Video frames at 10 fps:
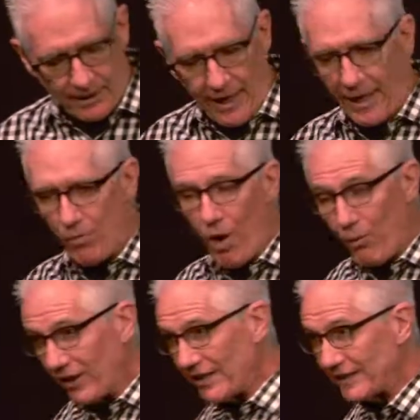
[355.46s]
And what
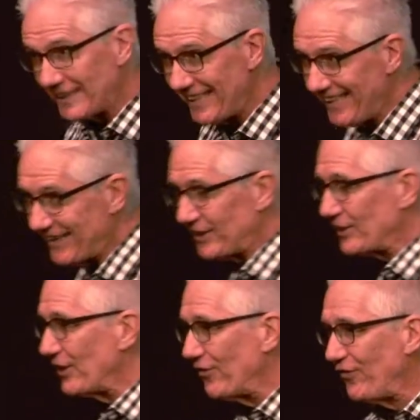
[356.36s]
we're going to see as
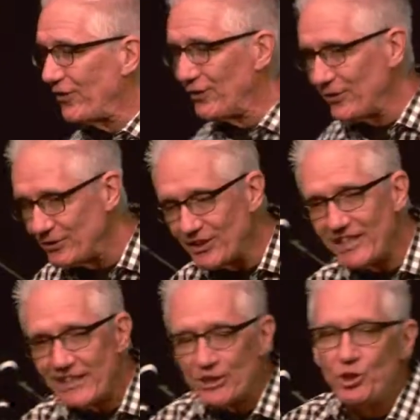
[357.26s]
this unfolds
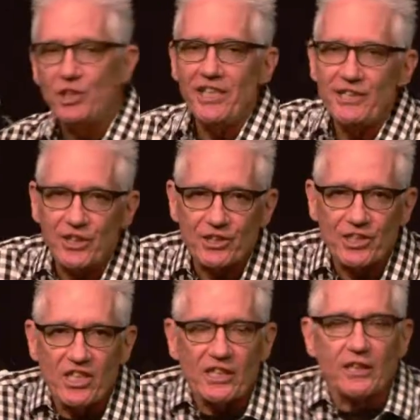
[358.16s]
is
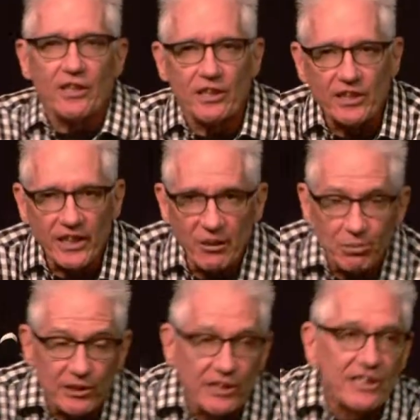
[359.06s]
Jesus
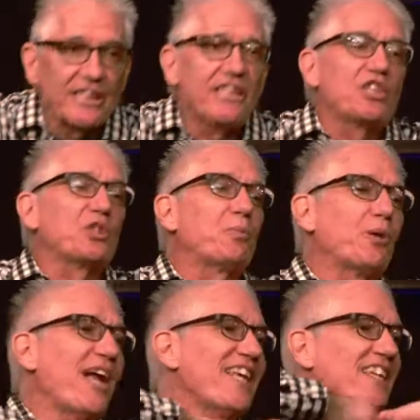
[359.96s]
liberally
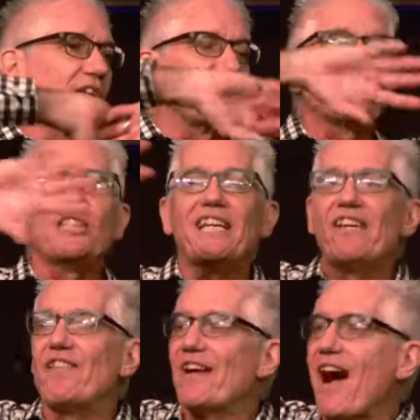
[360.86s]
spreading the seed
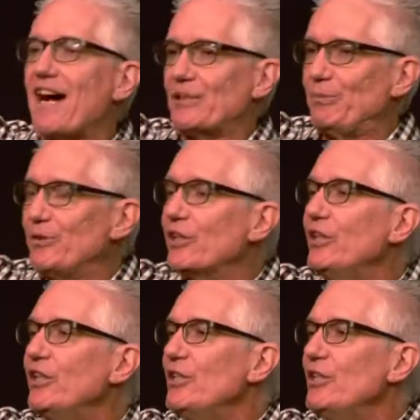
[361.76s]
of the gospel, the good